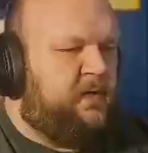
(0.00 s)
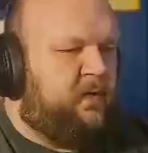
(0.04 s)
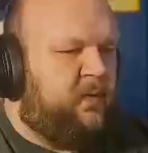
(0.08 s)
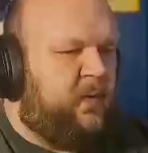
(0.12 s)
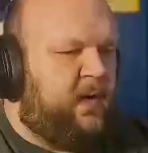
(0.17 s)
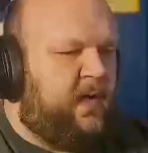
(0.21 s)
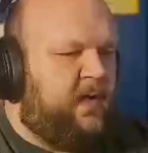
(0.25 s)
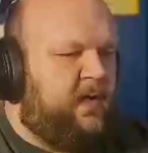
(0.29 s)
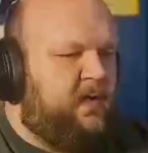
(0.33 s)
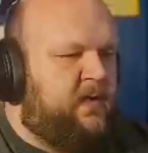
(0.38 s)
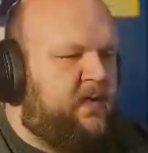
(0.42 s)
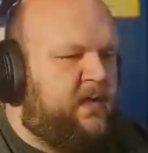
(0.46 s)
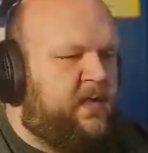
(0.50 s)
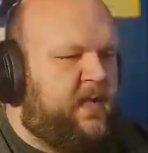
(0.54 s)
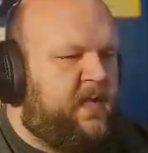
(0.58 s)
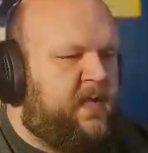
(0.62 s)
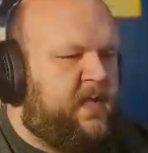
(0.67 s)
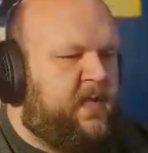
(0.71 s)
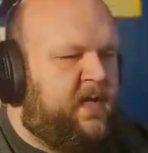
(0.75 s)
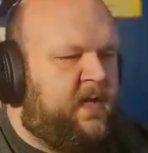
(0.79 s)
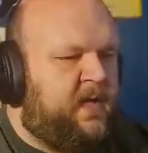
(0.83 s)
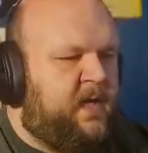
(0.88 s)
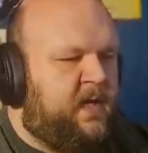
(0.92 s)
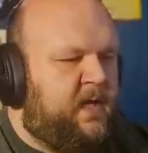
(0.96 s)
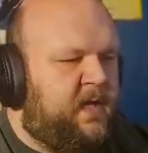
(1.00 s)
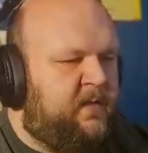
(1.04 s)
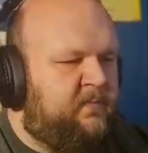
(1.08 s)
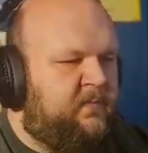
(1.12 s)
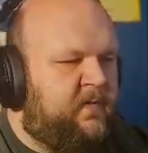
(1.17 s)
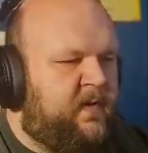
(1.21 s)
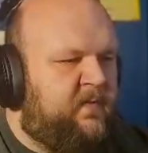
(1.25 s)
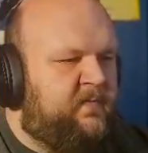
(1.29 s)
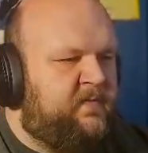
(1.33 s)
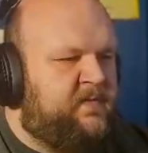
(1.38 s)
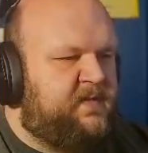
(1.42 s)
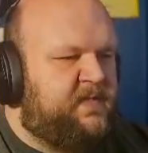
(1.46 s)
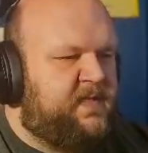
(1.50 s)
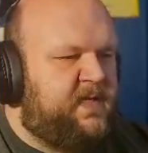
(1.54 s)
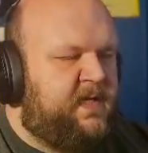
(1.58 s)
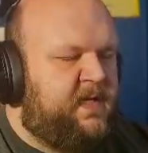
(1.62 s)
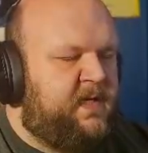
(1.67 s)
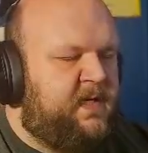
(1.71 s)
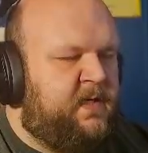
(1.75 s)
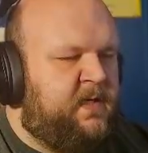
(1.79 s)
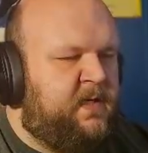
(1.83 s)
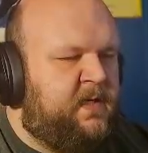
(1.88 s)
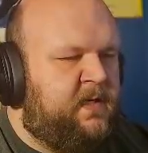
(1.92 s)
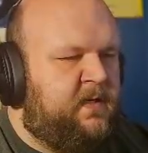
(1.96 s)
way on that, and I've
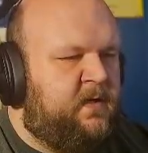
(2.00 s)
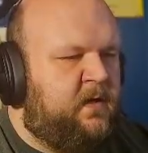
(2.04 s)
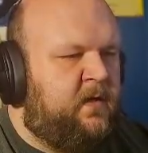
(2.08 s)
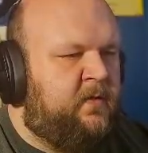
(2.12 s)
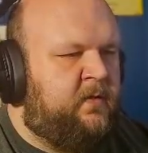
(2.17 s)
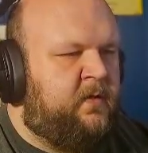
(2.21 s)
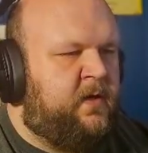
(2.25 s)
seen in other